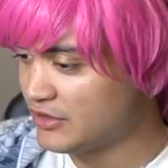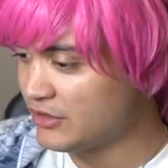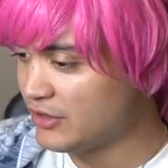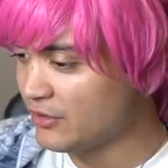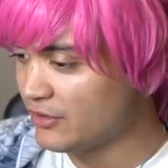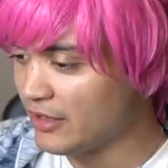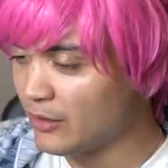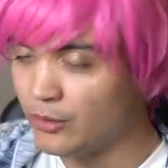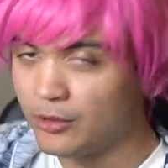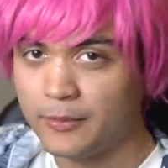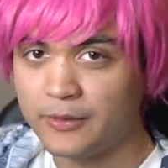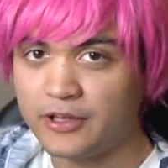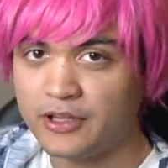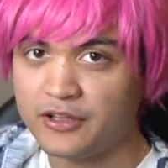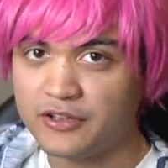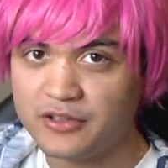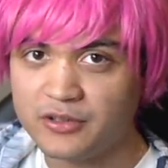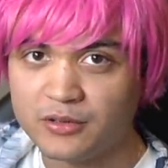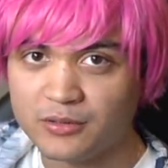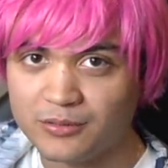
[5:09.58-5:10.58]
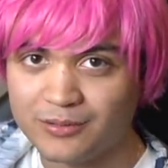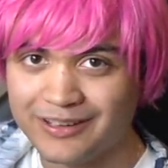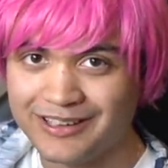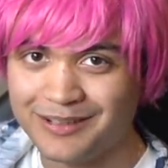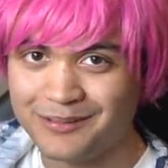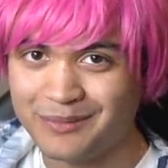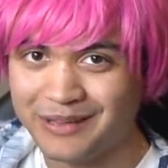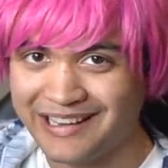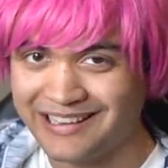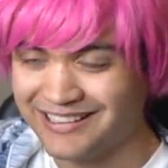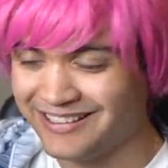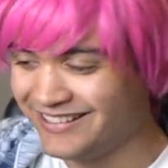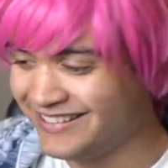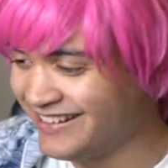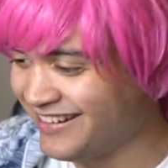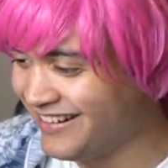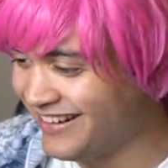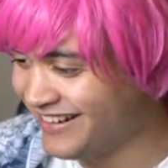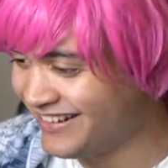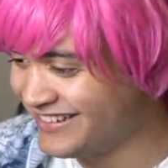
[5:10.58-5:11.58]
a donut, what am I gonna do? Rate it badly,
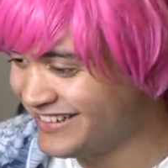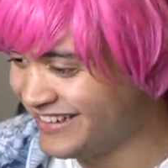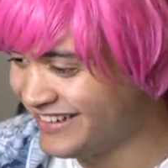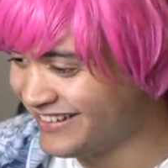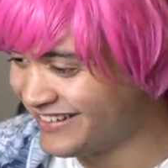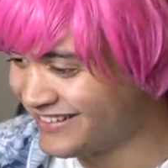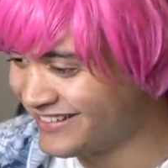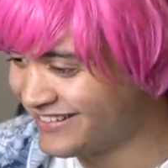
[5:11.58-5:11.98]
9 out of 10.